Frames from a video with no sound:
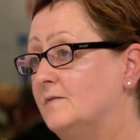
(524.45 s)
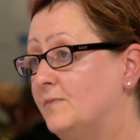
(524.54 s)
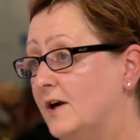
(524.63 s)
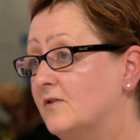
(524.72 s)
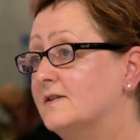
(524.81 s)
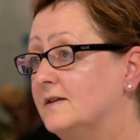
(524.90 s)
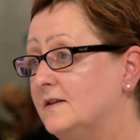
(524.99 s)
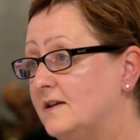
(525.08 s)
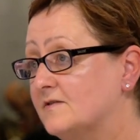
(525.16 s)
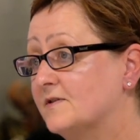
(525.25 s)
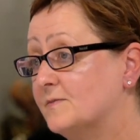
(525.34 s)
in Paris and
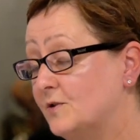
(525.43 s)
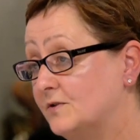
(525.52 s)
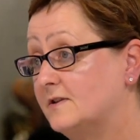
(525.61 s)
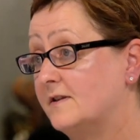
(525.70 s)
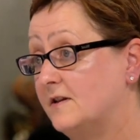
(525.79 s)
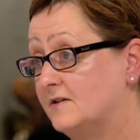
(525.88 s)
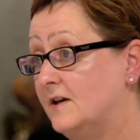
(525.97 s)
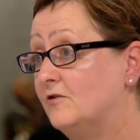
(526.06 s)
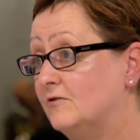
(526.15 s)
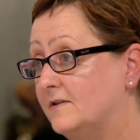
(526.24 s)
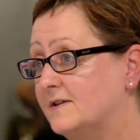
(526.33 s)
Nice responded to the
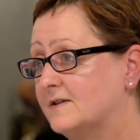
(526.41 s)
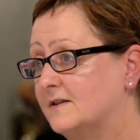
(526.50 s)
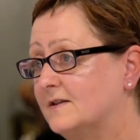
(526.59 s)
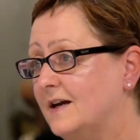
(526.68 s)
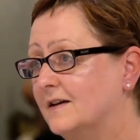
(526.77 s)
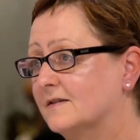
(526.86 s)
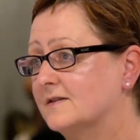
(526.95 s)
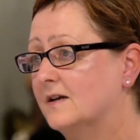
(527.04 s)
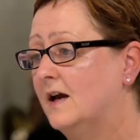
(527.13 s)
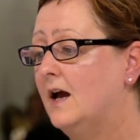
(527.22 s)
terrorist attacks,